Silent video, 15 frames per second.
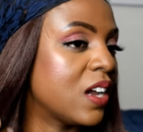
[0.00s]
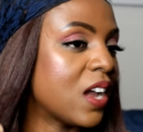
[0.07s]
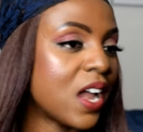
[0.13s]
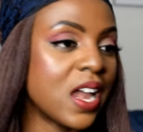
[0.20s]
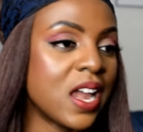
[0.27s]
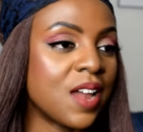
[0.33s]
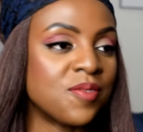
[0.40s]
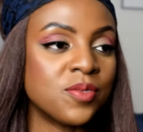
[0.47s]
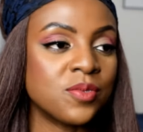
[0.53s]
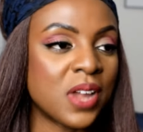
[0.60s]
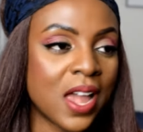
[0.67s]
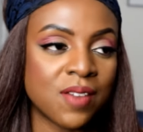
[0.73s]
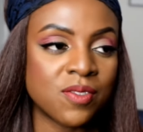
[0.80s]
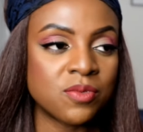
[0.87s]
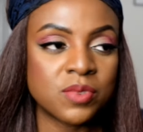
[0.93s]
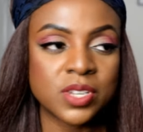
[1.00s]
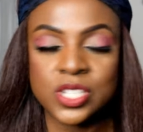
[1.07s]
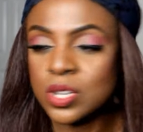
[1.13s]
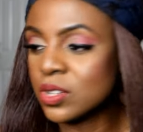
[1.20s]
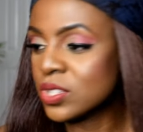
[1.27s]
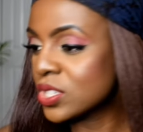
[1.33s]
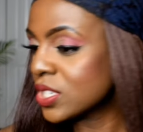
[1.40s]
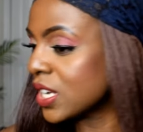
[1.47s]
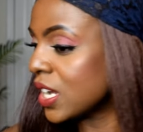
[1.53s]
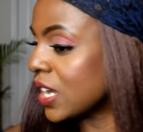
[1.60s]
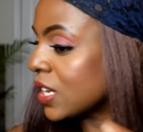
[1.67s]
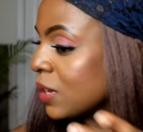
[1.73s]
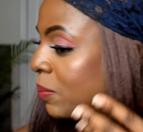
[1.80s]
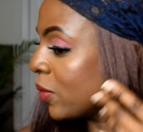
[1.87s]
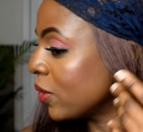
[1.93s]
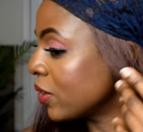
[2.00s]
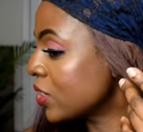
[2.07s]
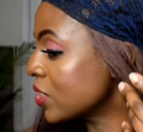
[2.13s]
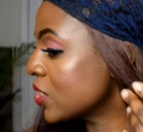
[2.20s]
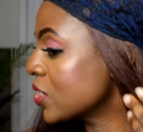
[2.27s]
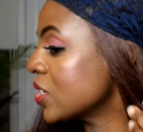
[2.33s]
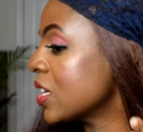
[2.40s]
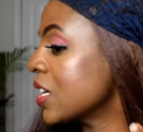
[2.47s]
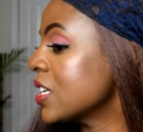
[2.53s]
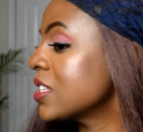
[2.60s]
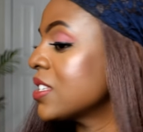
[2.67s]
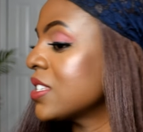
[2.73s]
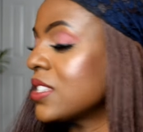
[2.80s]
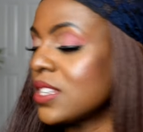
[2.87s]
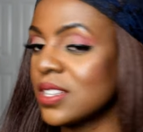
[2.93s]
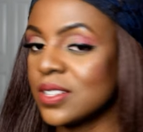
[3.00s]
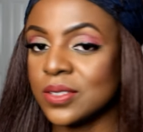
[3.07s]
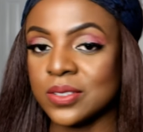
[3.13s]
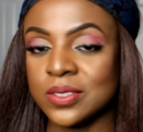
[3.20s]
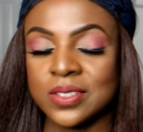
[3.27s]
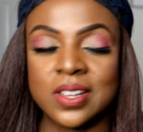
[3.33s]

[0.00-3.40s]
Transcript: I haven't, I haven't retouched the blush it's still